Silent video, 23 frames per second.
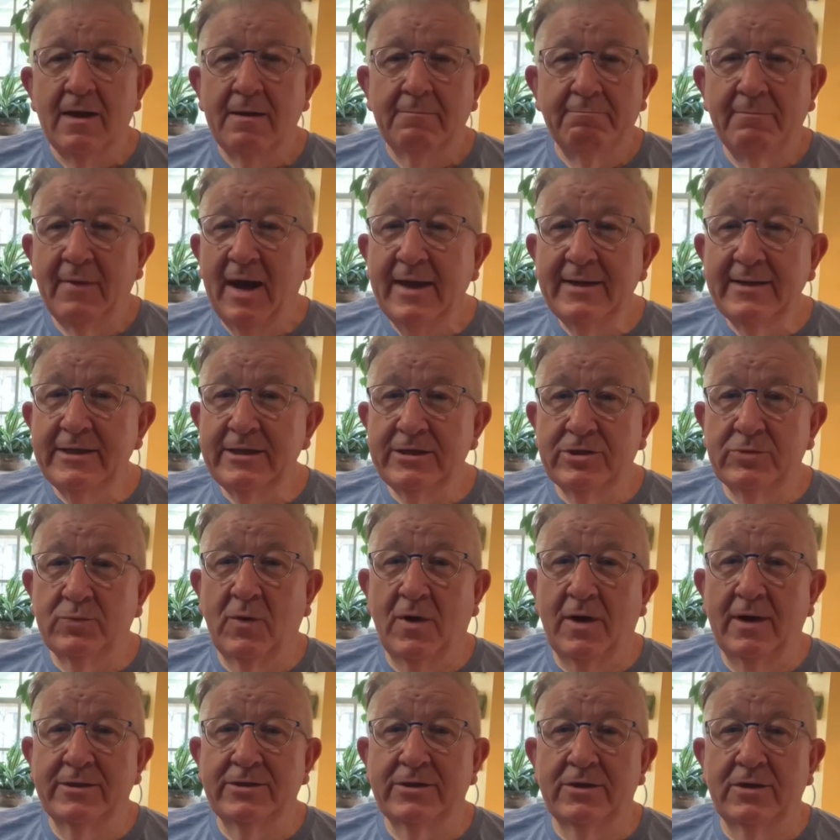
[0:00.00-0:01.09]
my
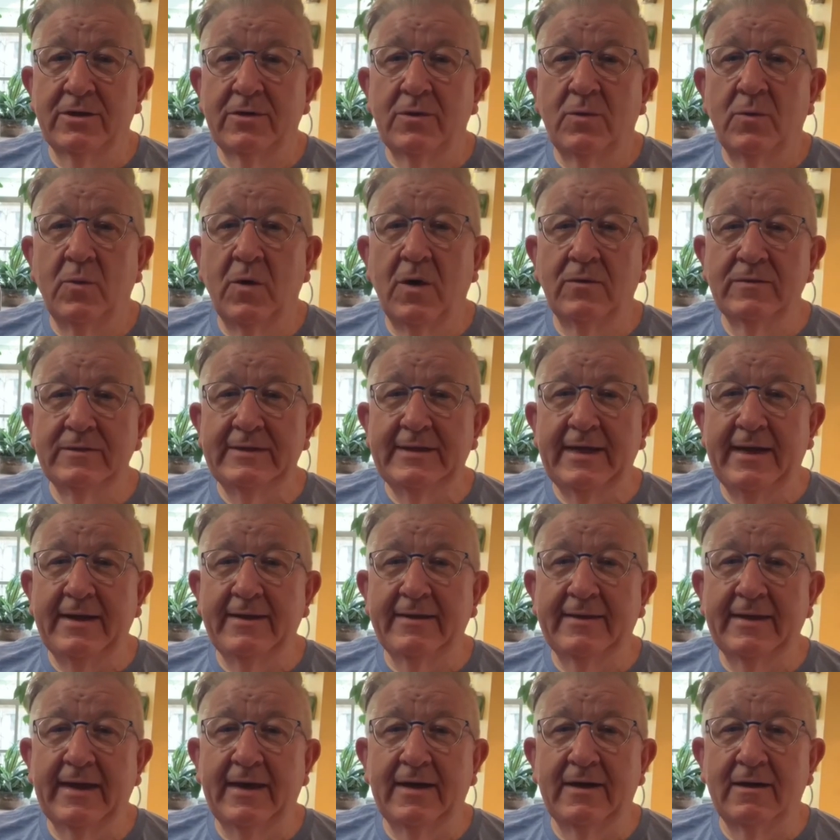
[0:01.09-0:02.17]
dishwasher won't take
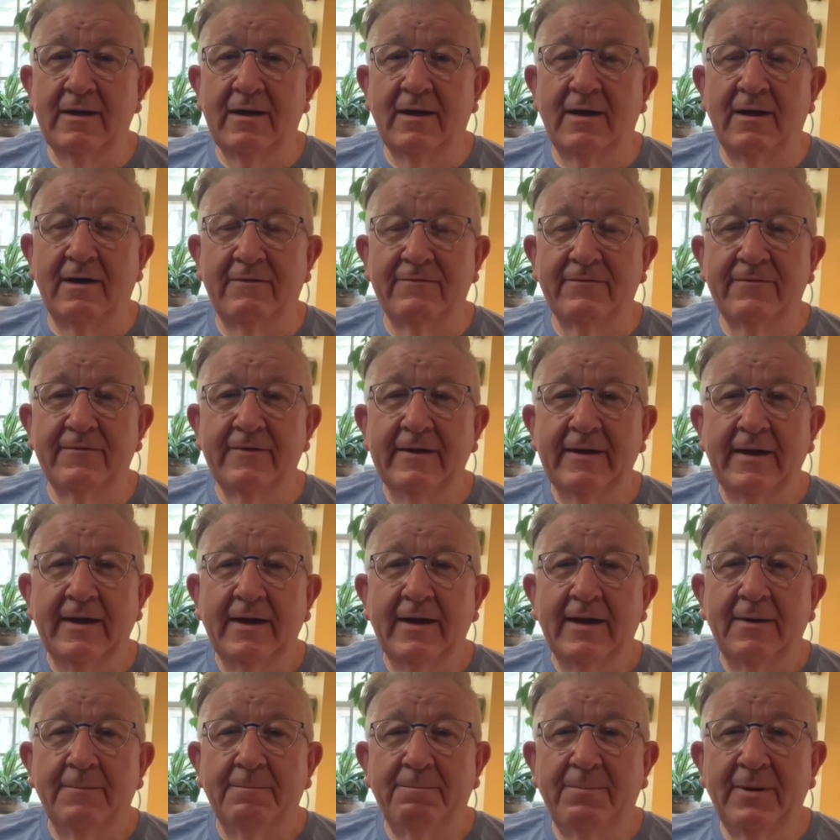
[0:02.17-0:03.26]
that off.
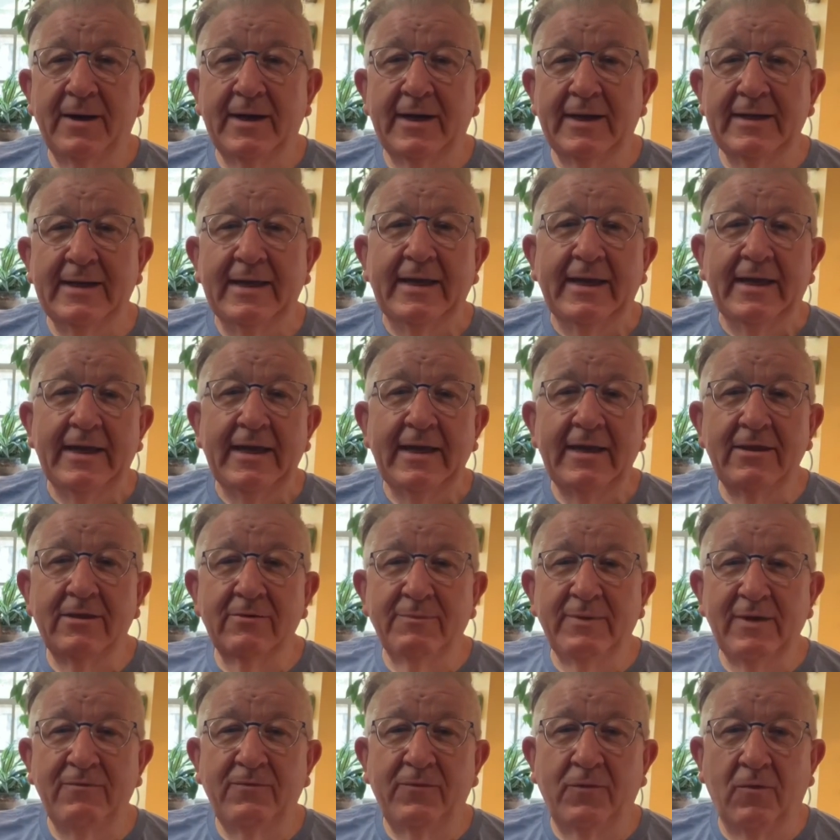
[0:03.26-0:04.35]
But either
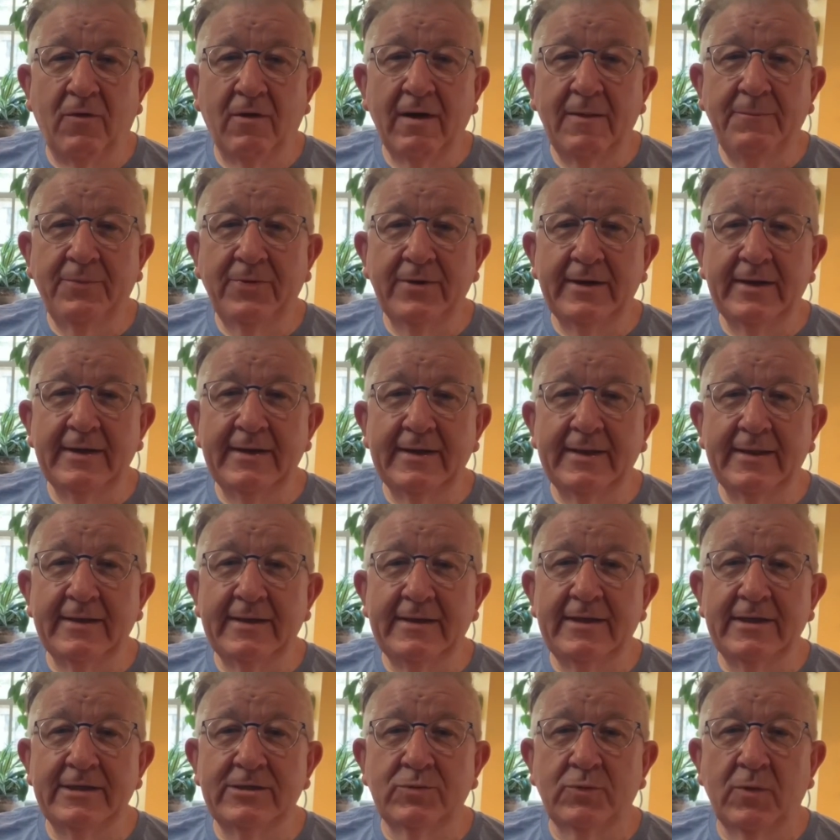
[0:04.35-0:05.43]
before I put it in the
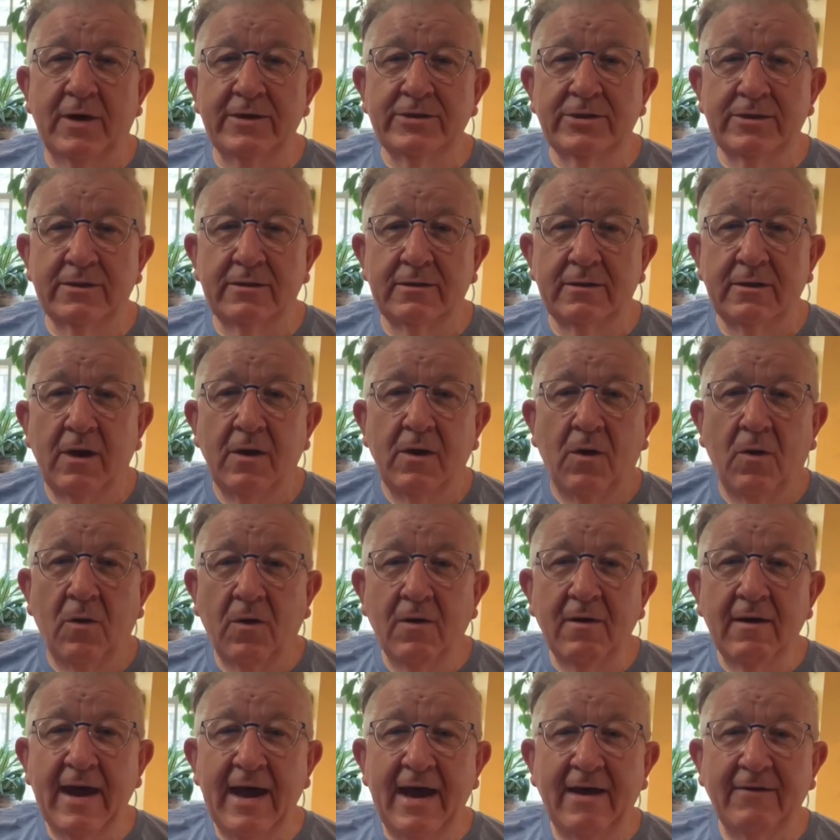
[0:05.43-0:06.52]
dishwasher
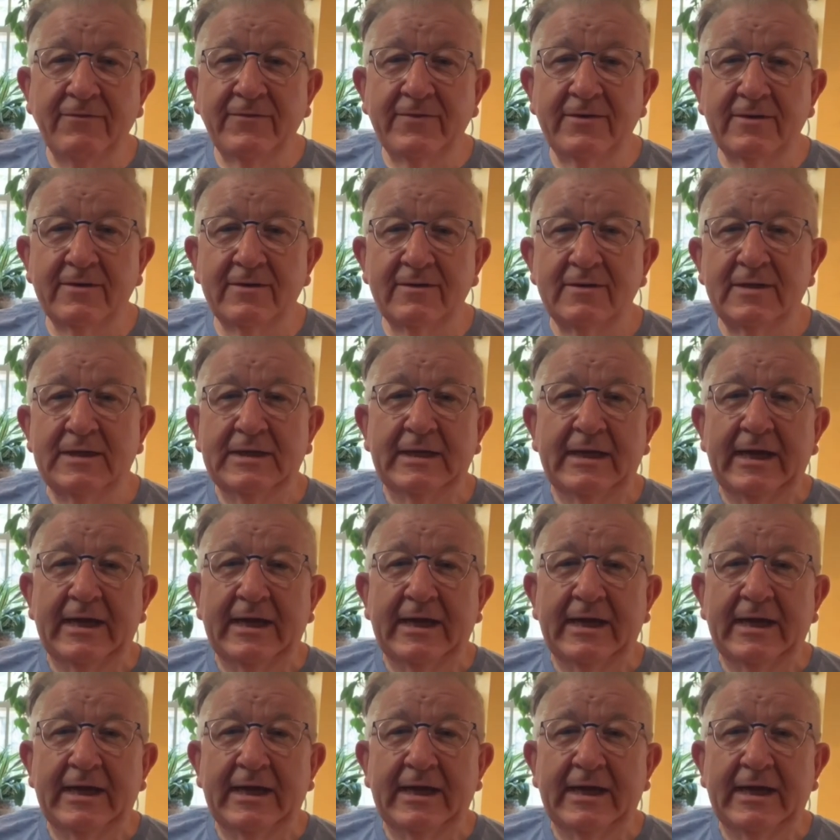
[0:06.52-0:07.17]
or after,